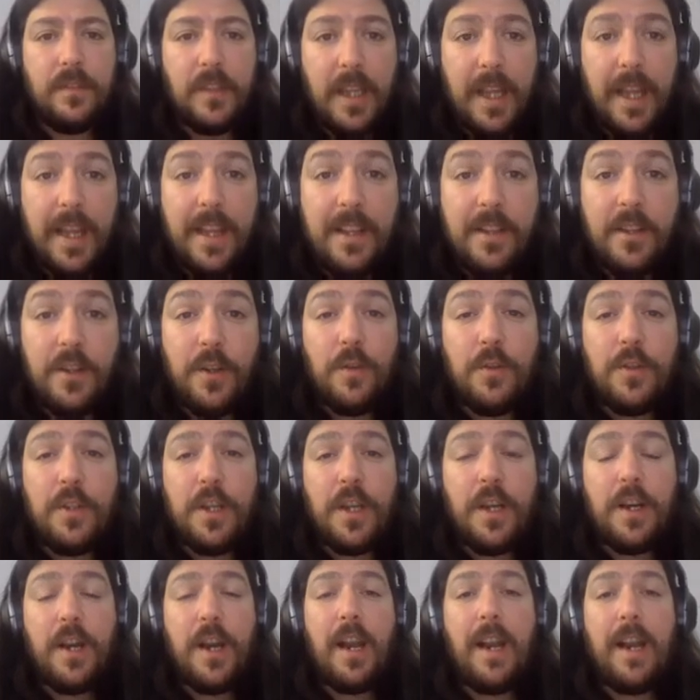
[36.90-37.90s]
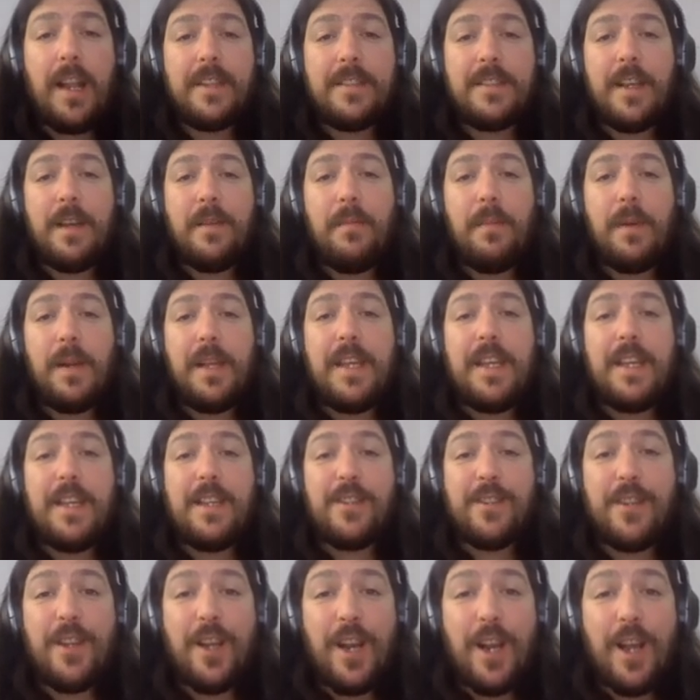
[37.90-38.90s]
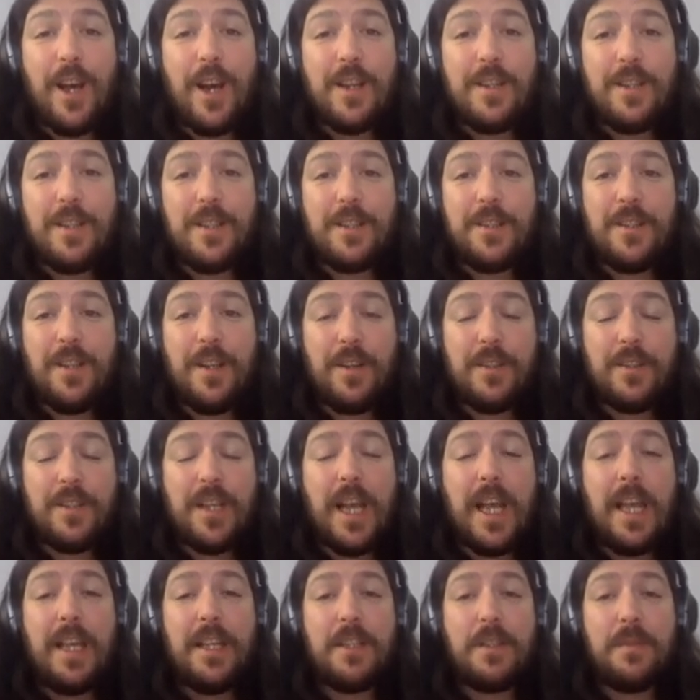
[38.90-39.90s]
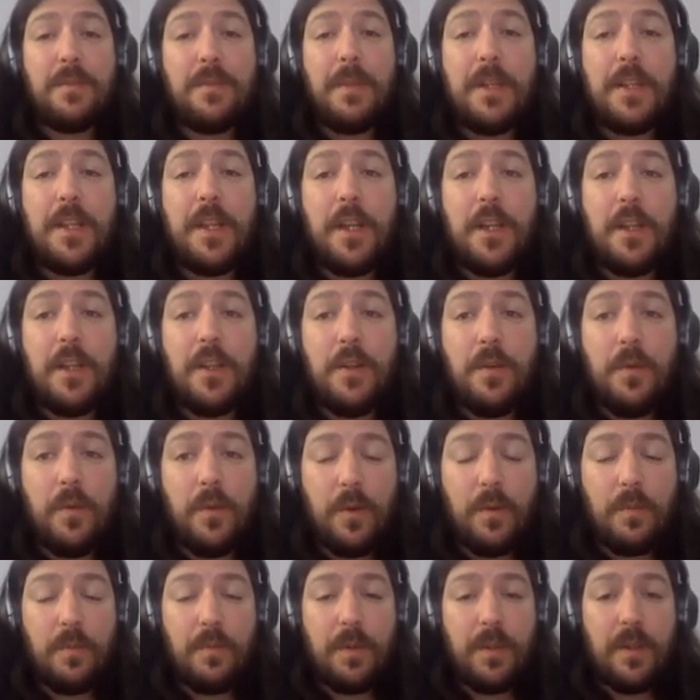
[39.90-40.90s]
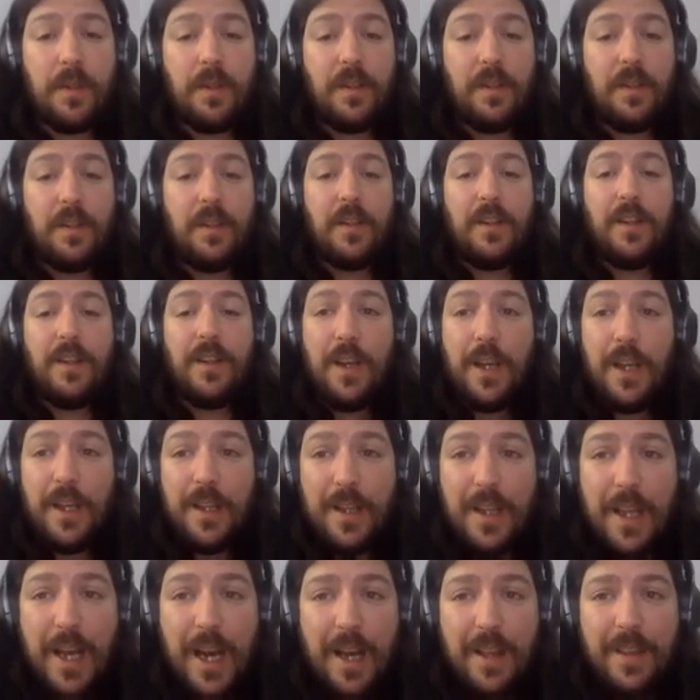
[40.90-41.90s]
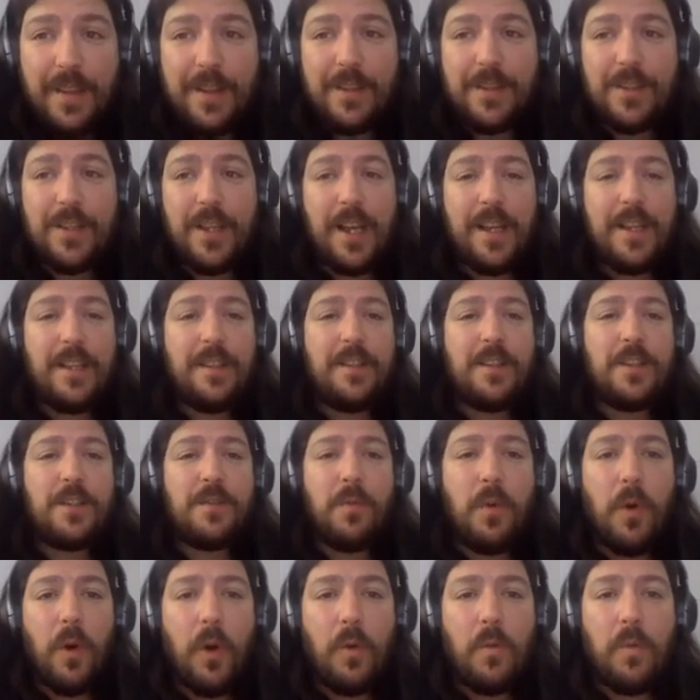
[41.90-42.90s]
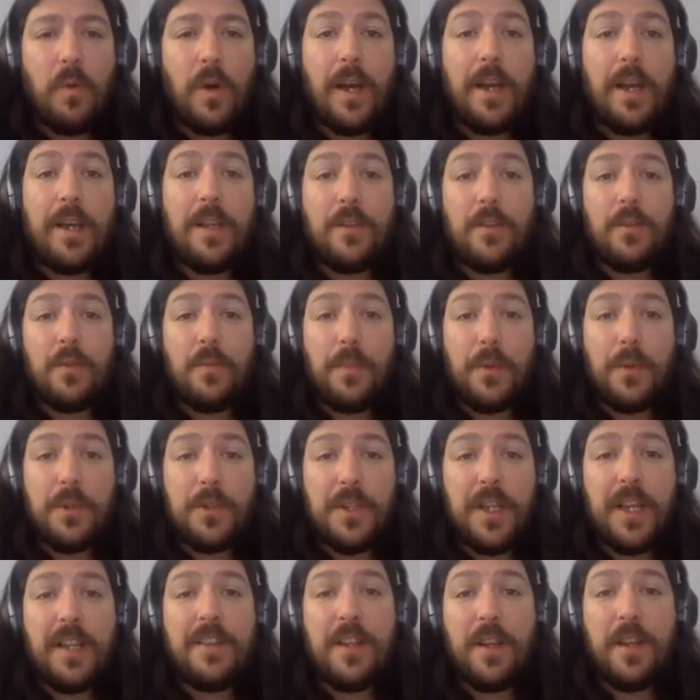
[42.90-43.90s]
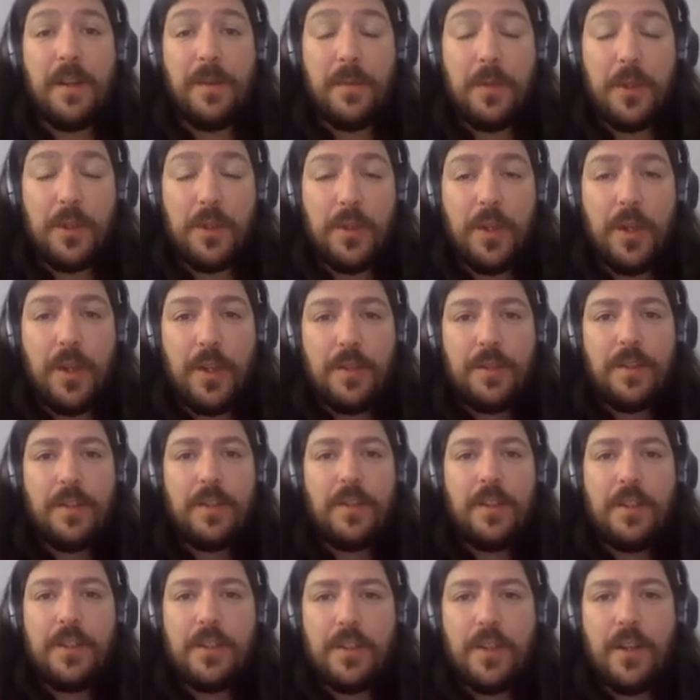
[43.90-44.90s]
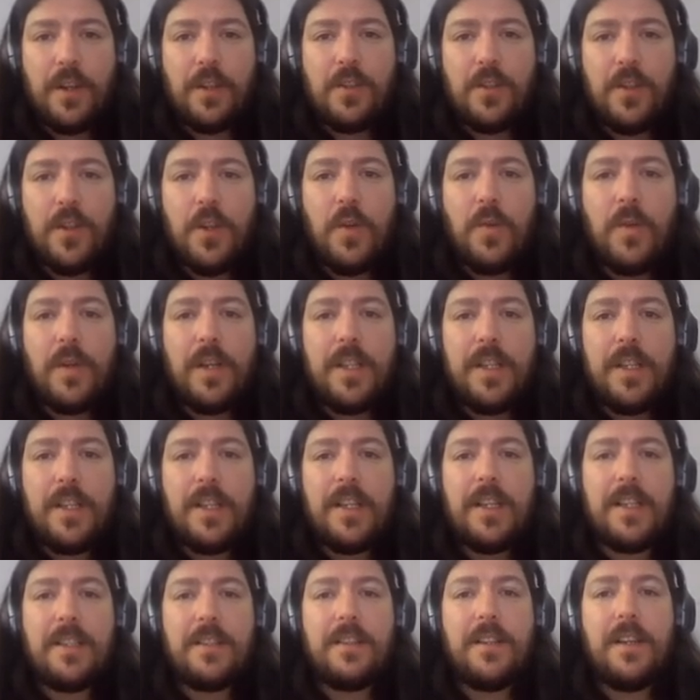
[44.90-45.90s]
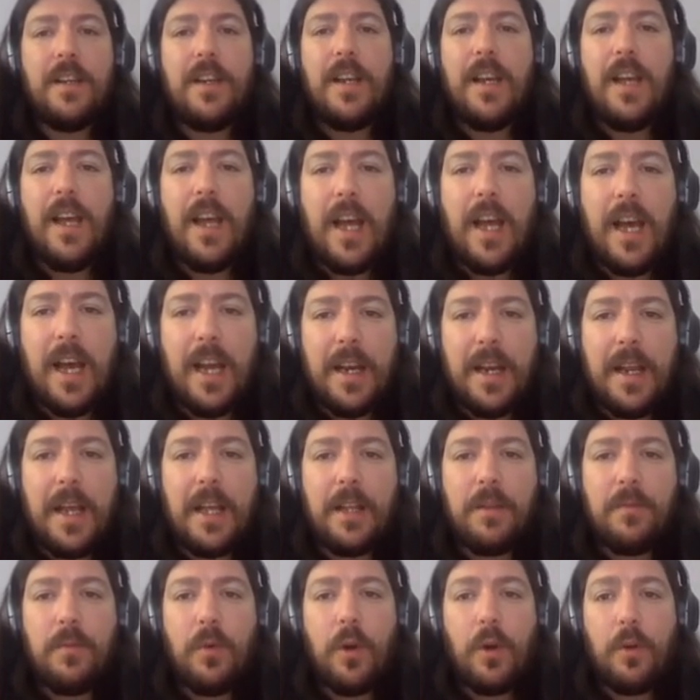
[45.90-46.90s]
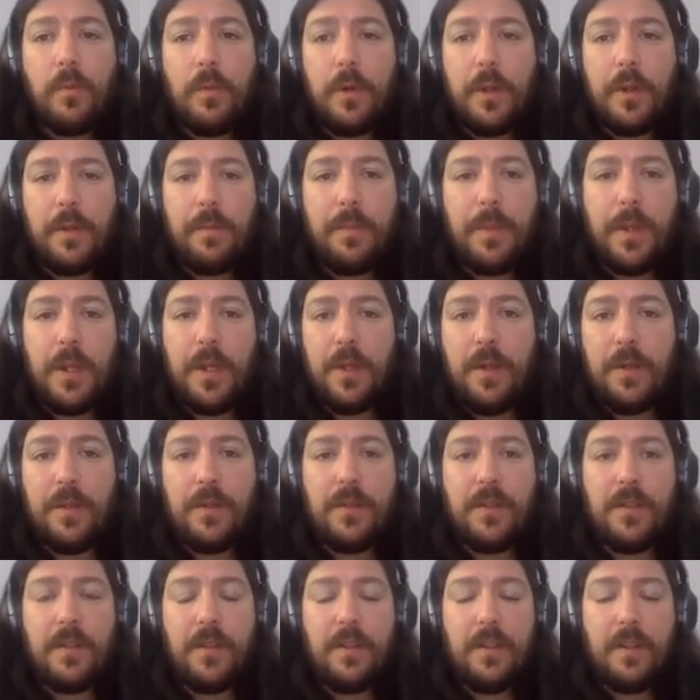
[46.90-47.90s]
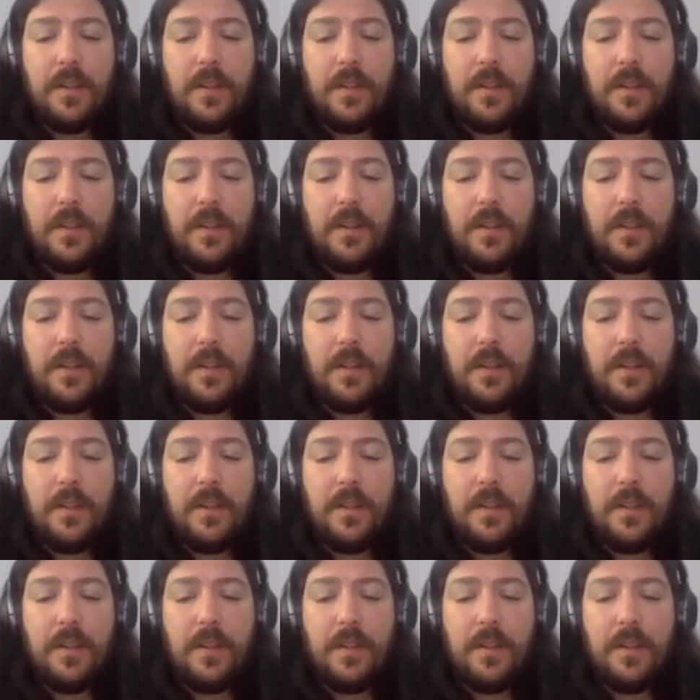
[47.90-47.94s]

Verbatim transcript: The EGU General Assembly is the largest geoscience meeting in Europe. It gathers scientists worldwide to present their research, discuss new ideas, and network with peers.